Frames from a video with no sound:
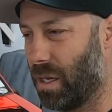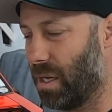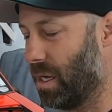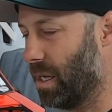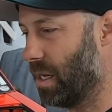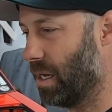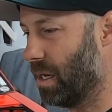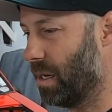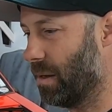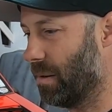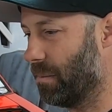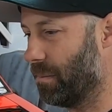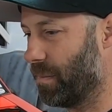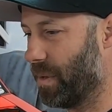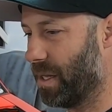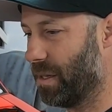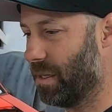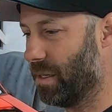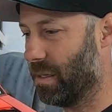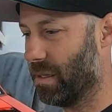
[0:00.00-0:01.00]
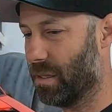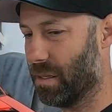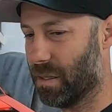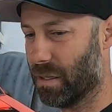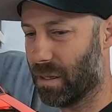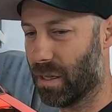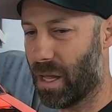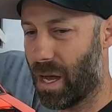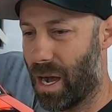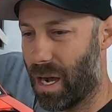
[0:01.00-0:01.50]
and then
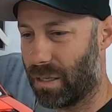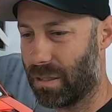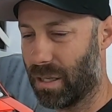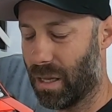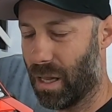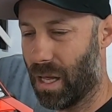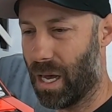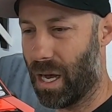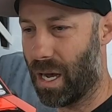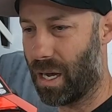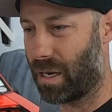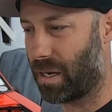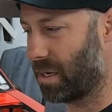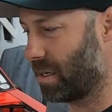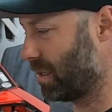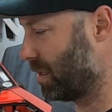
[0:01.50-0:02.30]
the lock to lock.